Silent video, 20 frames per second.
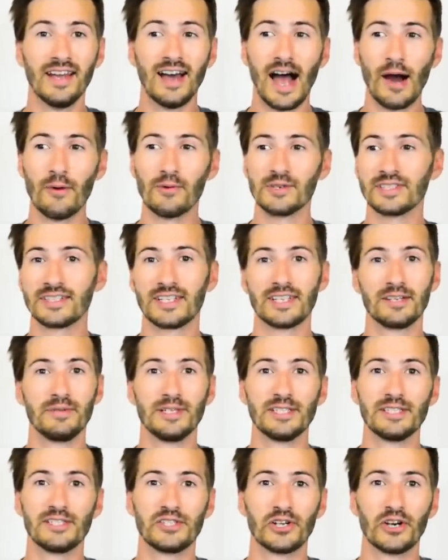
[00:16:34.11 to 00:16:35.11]
I wasn't going to be
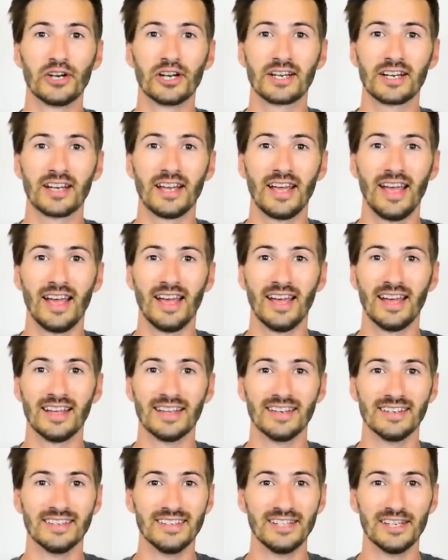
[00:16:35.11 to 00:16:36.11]
a jerk
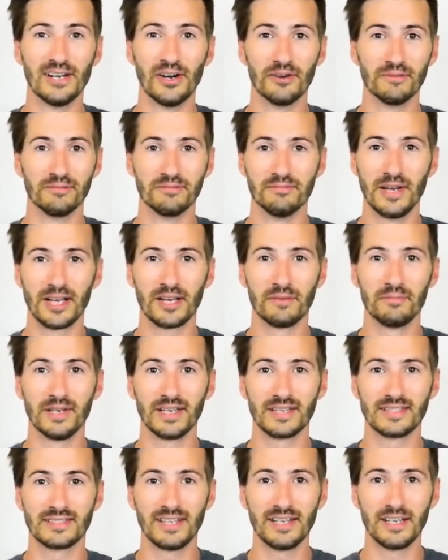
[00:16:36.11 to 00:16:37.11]
and, you know, make a
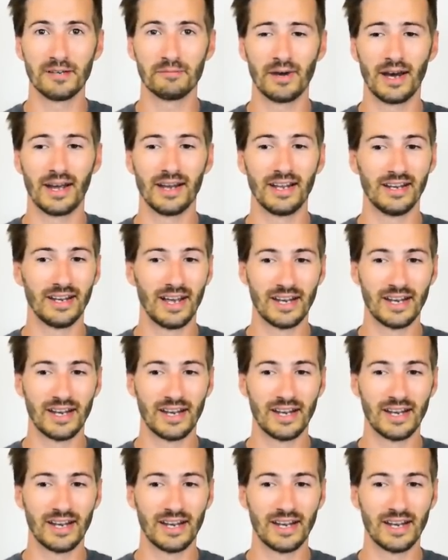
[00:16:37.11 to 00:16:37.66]
big stink about it.